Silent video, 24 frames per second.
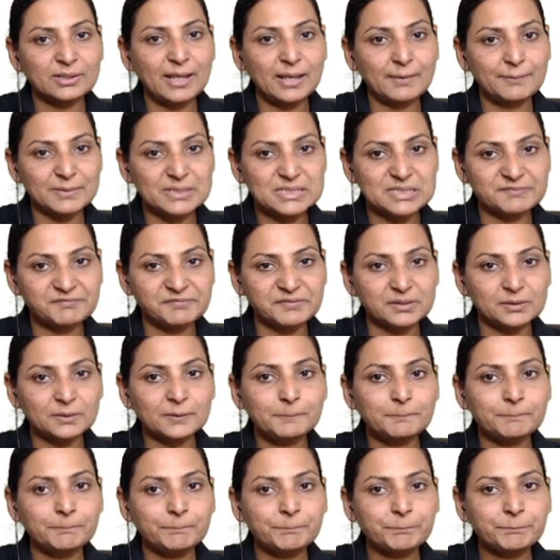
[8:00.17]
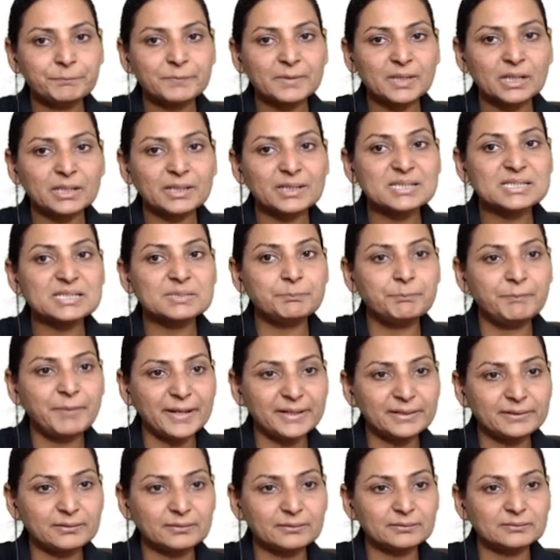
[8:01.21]
hemisphere, is
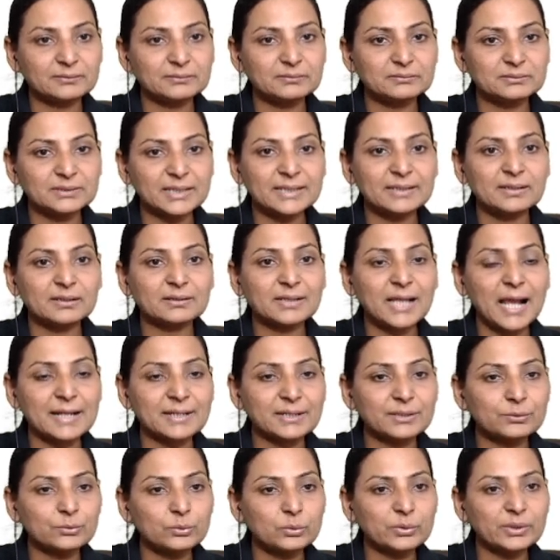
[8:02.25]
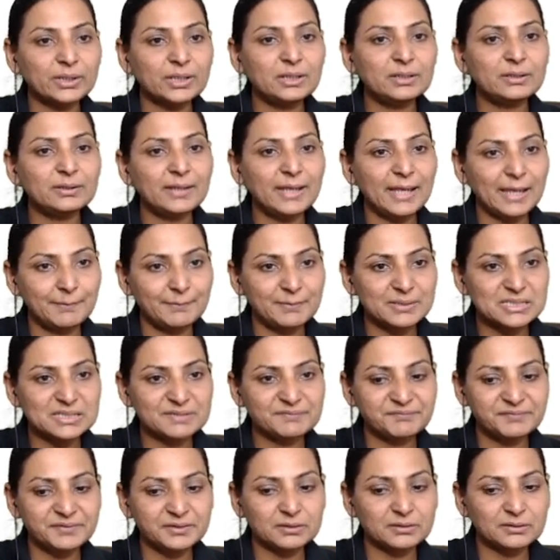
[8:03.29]
better than the categorical
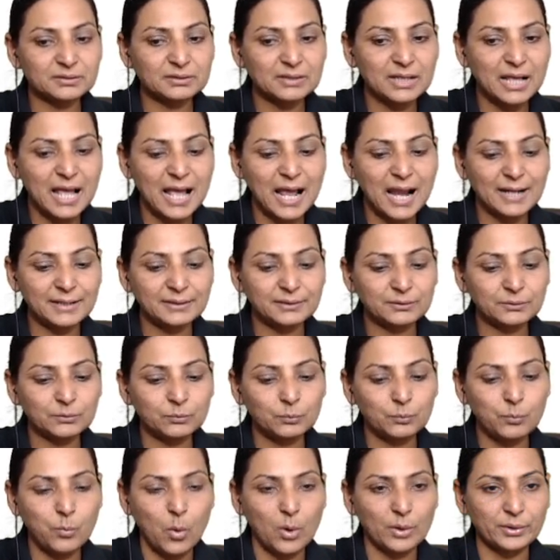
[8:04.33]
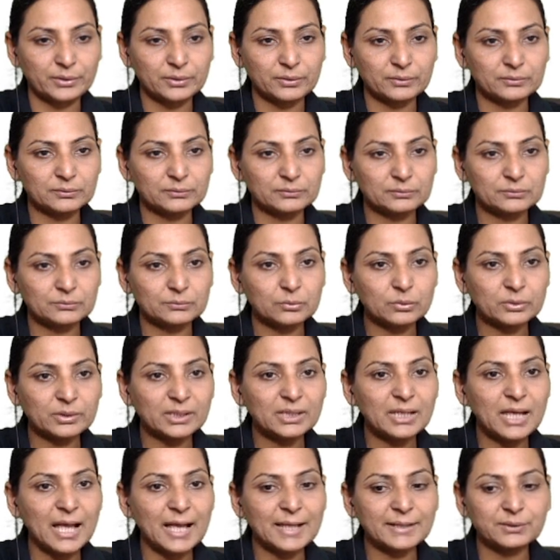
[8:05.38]
hemisphere at what? Okay,
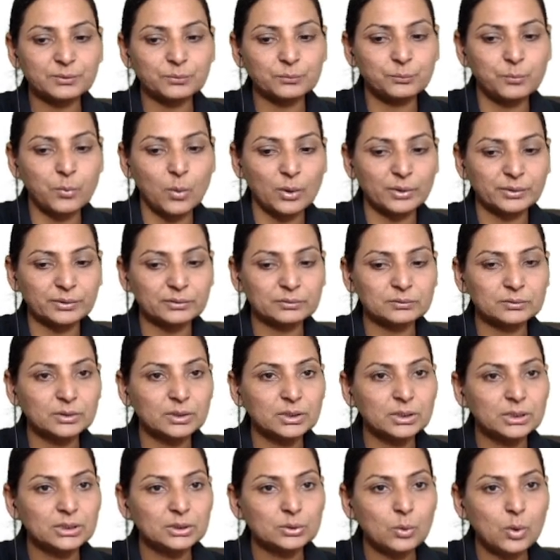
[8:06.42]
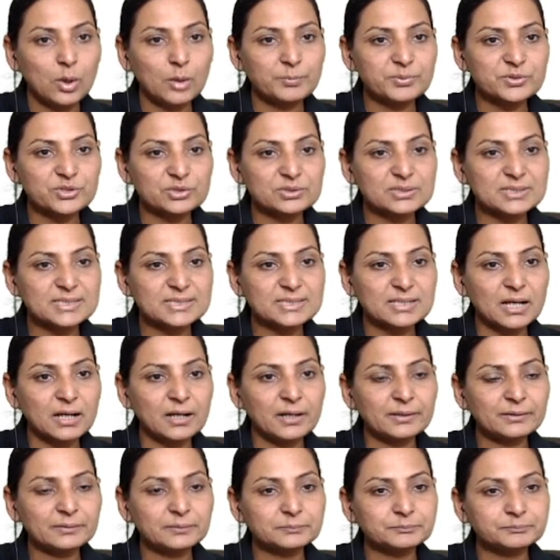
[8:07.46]
at what? Options
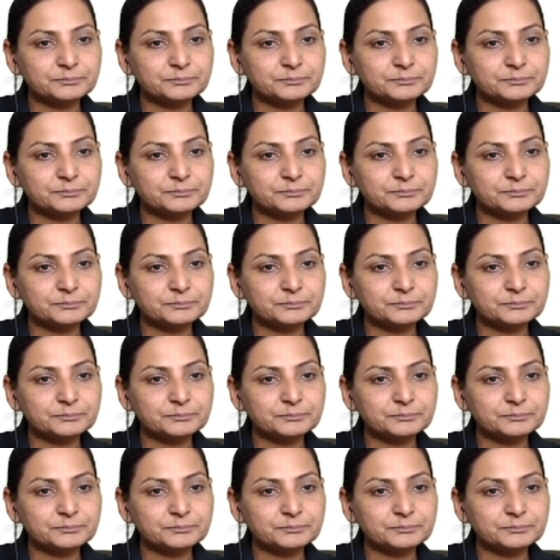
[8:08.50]
are